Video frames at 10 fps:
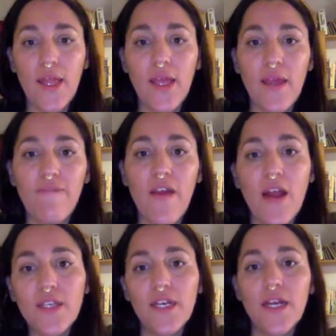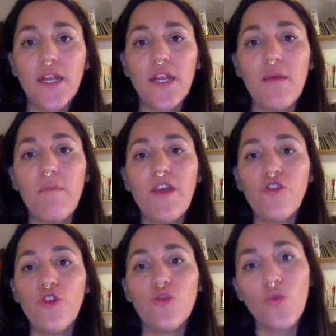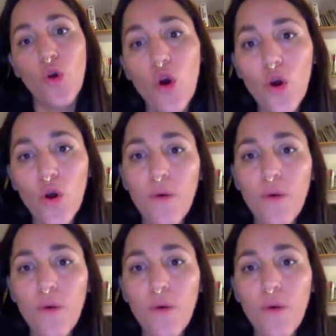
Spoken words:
Belgian invasion to Congo